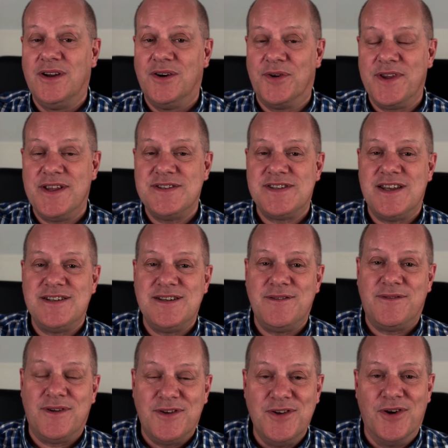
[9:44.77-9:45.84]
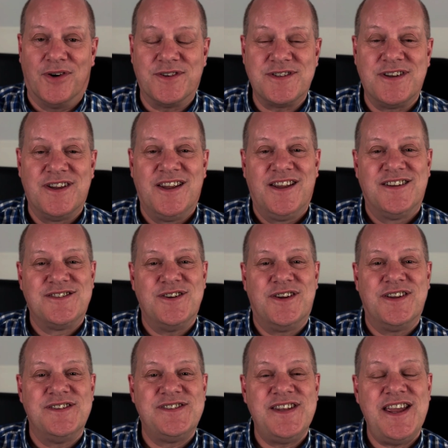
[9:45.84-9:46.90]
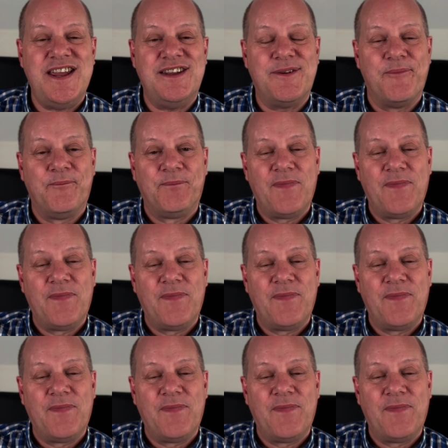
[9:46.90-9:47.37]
or the incentive not to concede.